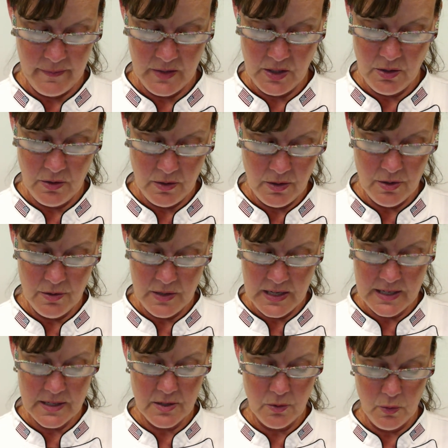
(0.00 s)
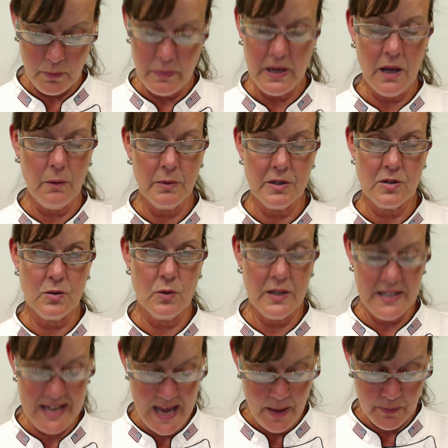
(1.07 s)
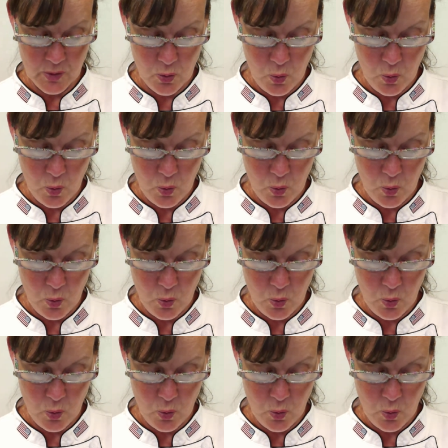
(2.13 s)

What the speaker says: you need to be able to adapt